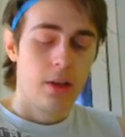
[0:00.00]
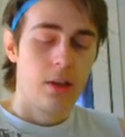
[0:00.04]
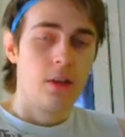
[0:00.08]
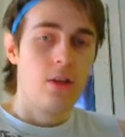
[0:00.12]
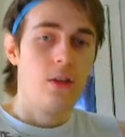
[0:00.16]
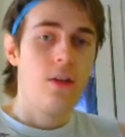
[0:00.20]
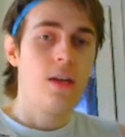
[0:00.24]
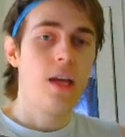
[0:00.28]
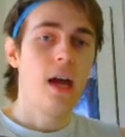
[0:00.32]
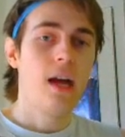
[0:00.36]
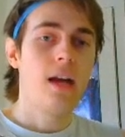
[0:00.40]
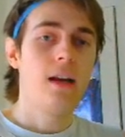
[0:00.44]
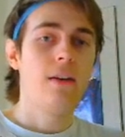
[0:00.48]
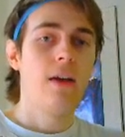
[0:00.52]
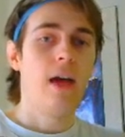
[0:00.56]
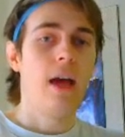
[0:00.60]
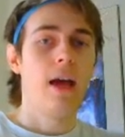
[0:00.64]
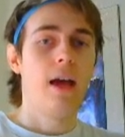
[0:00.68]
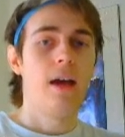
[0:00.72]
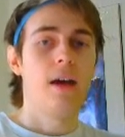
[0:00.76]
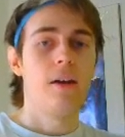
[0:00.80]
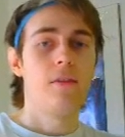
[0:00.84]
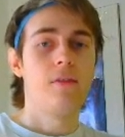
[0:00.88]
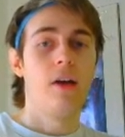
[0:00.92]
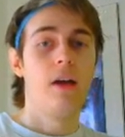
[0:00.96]
you kind of
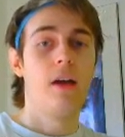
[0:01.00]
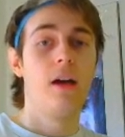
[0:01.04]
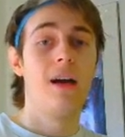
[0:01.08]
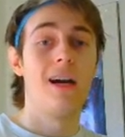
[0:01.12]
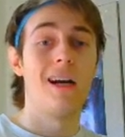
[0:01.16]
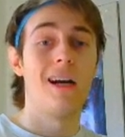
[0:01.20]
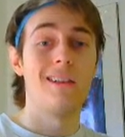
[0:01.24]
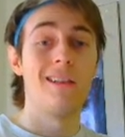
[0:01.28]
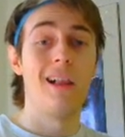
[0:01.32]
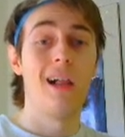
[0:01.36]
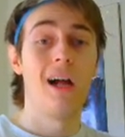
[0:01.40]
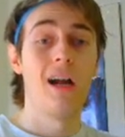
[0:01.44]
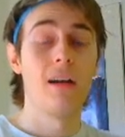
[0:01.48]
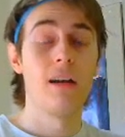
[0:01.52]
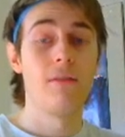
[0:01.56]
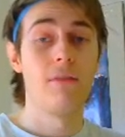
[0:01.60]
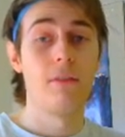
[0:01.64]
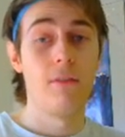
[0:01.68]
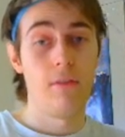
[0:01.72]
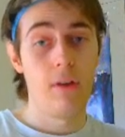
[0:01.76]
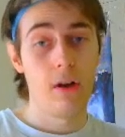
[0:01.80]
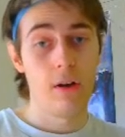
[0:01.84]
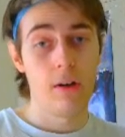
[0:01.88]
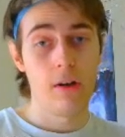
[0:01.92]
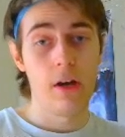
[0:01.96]
have a lot of
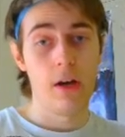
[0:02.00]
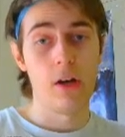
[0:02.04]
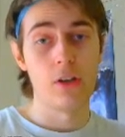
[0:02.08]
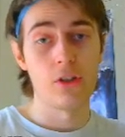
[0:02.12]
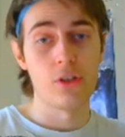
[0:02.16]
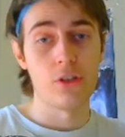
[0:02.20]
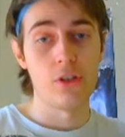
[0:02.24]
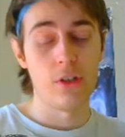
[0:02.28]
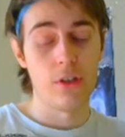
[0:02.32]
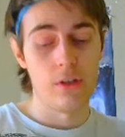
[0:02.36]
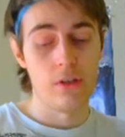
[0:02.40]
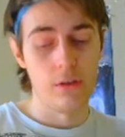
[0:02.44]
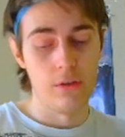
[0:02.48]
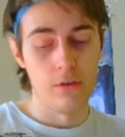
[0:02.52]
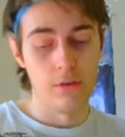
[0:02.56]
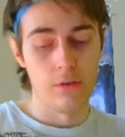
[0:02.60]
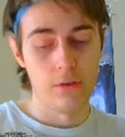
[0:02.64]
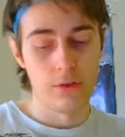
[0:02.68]
variations you can do.